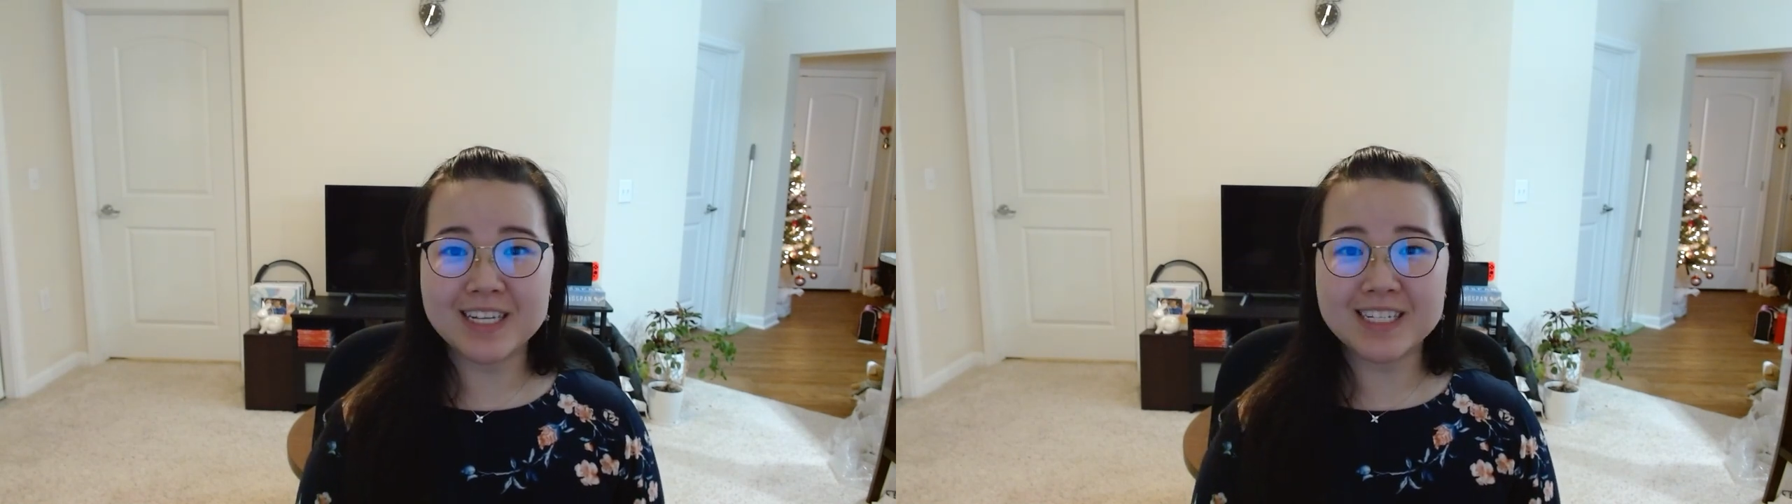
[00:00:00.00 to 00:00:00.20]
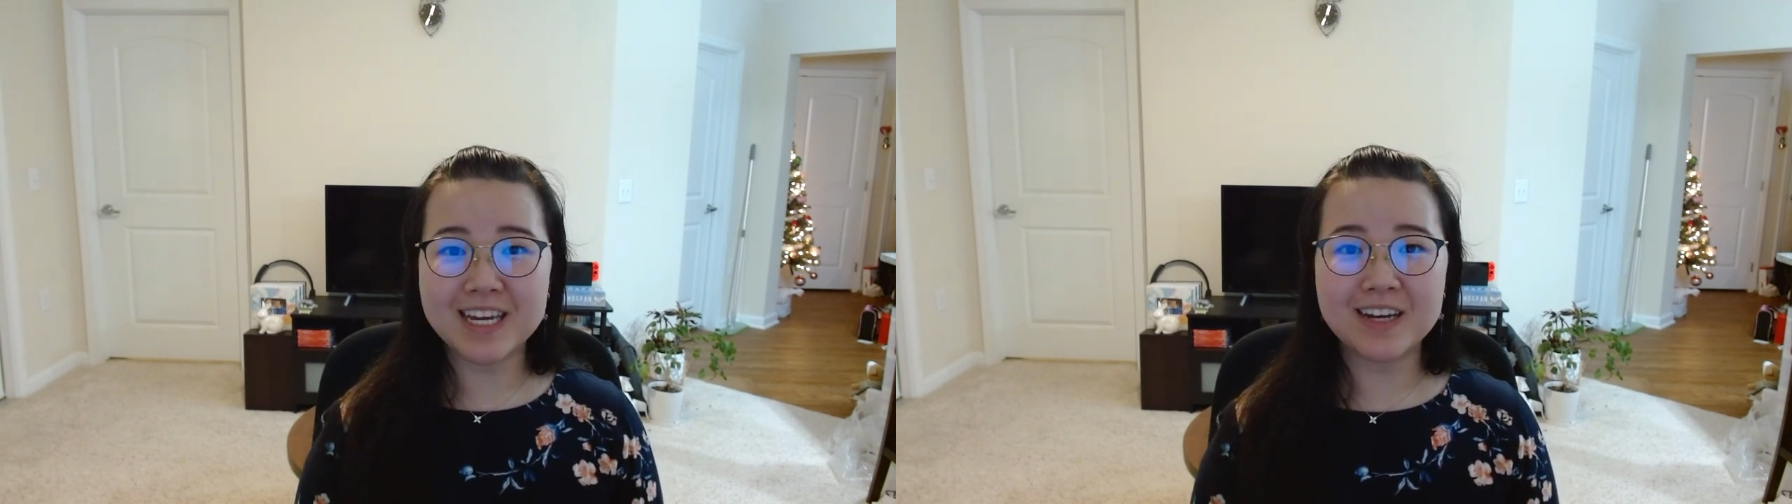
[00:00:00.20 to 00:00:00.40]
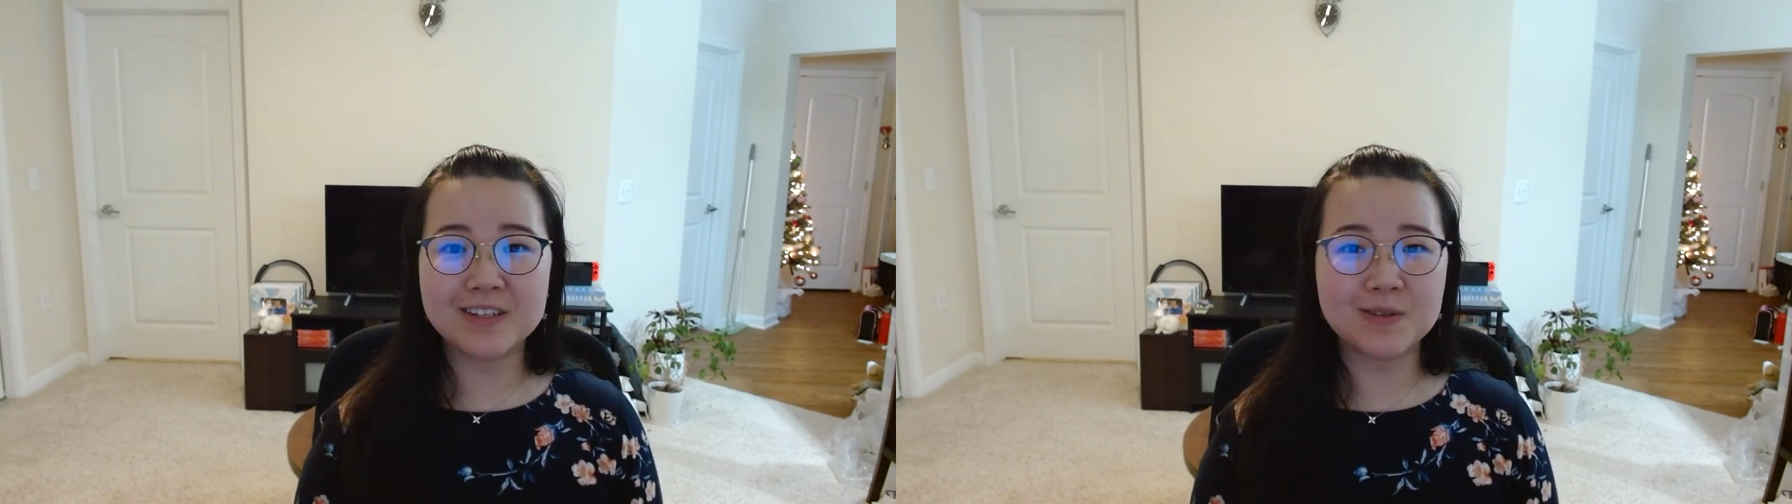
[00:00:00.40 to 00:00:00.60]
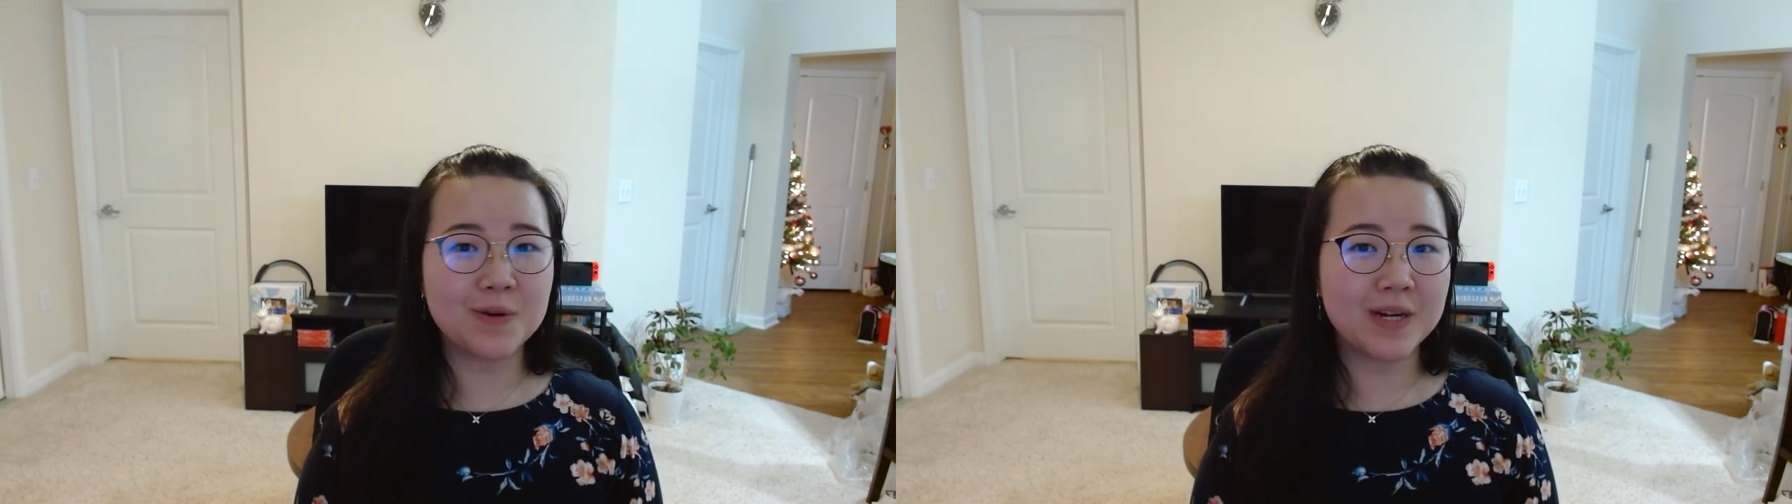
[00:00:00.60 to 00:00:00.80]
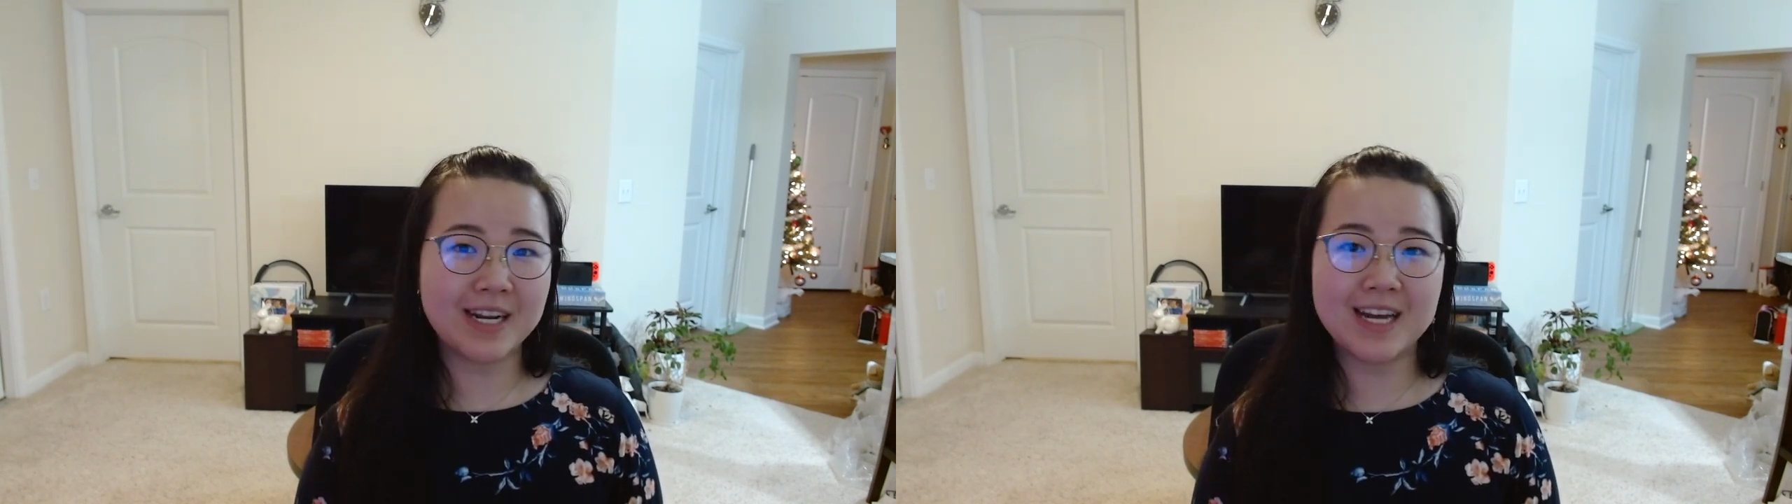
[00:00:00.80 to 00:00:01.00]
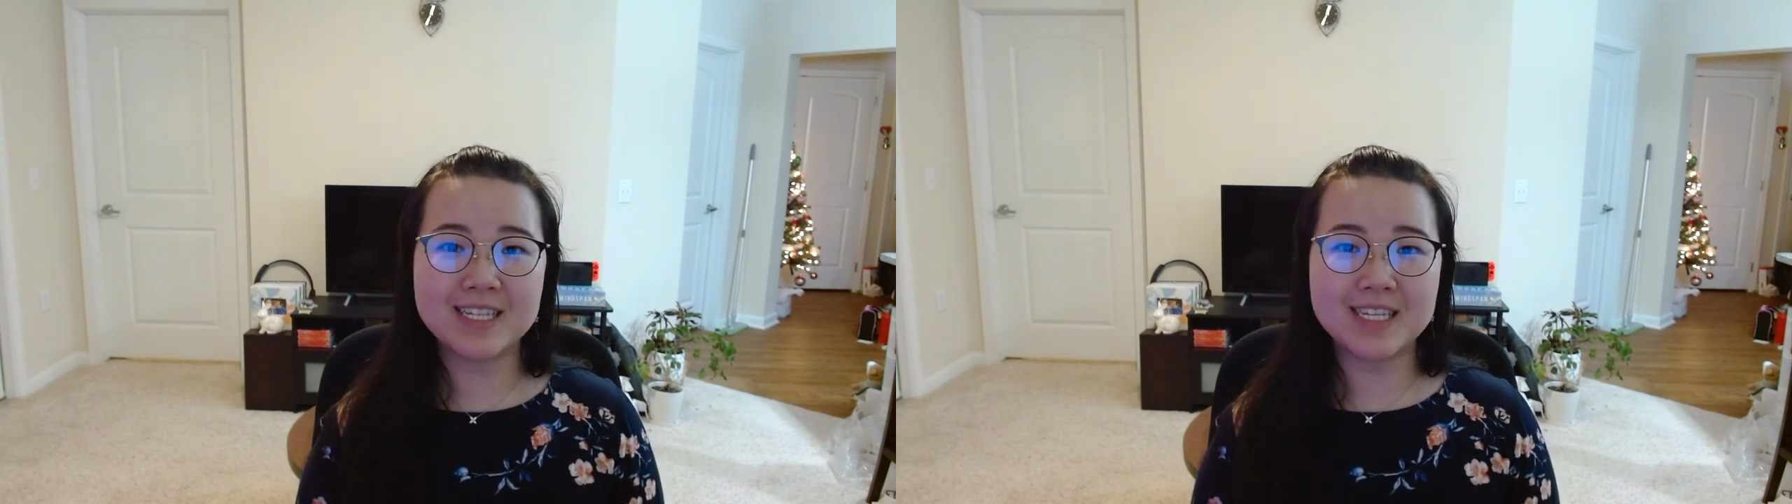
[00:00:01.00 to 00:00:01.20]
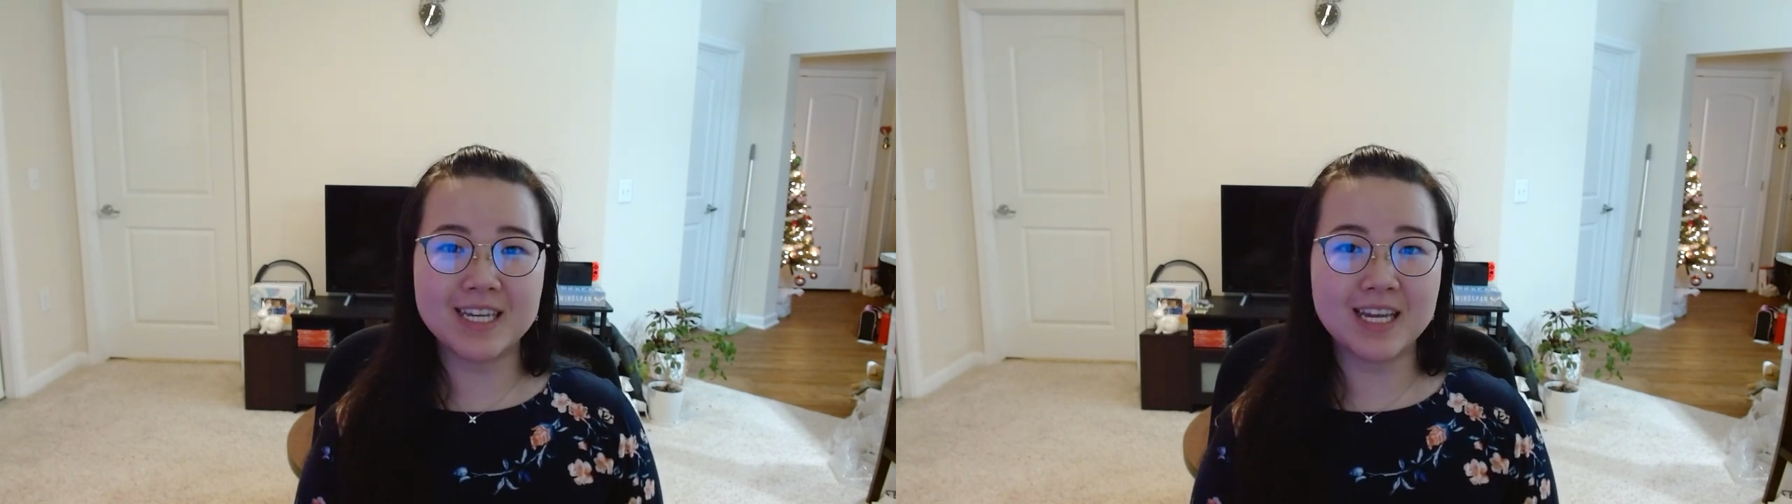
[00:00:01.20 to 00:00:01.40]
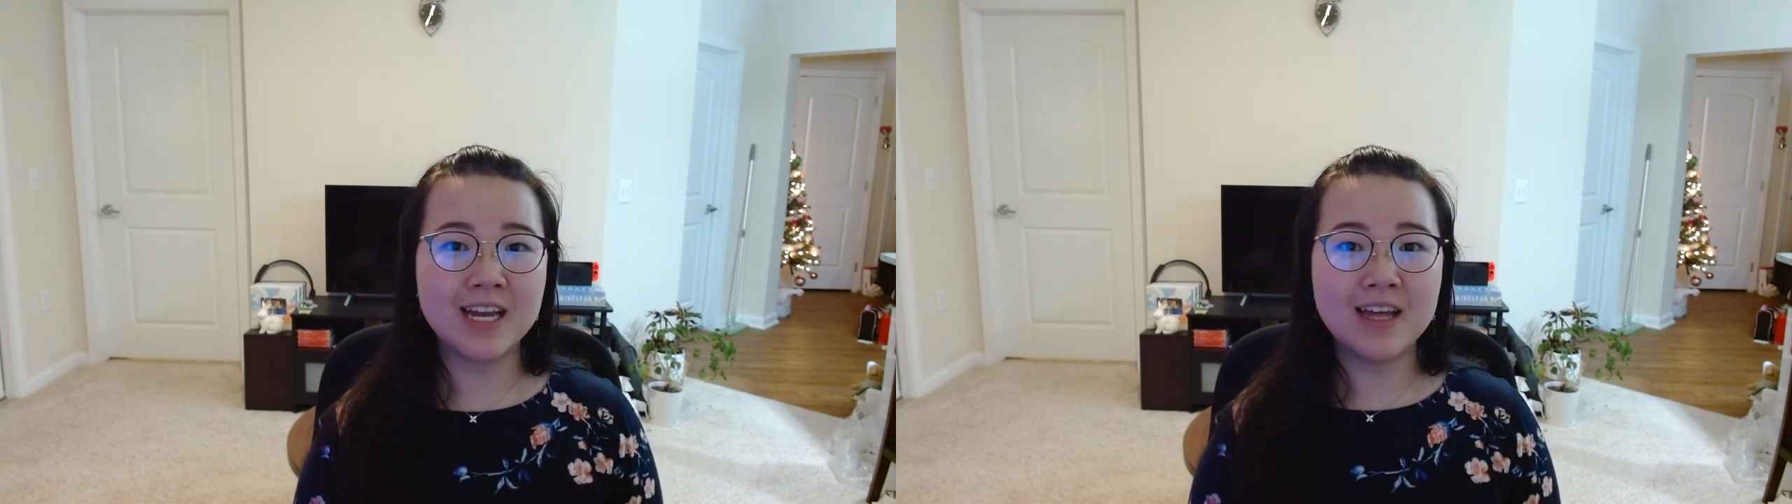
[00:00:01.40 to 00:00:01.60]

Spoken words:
entails organizing